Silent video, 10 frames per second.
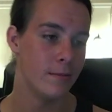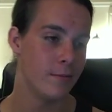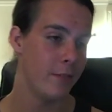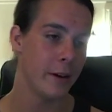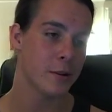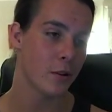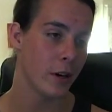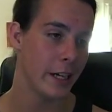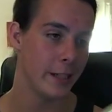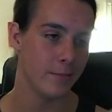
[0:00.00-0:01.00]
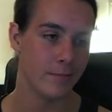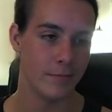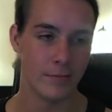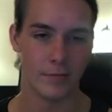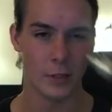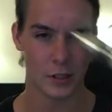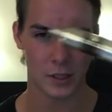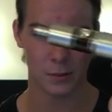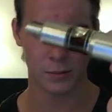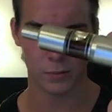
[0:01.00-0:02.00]
Vape's great,
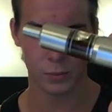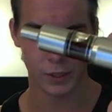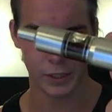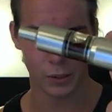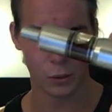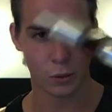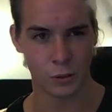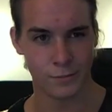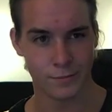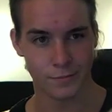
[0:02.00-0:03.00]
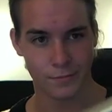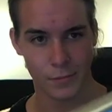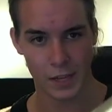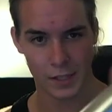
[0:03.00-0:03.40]
looks really cool, has a